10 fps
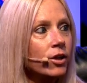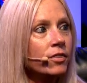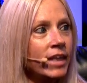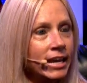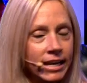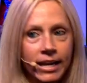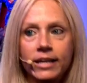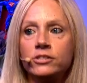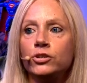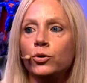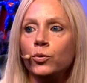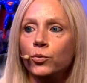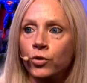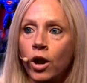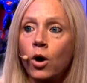they need to
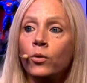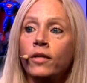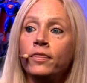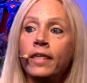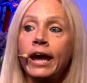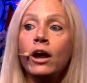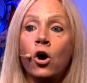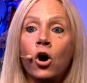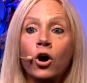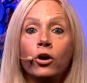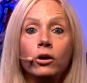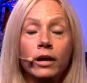know that they are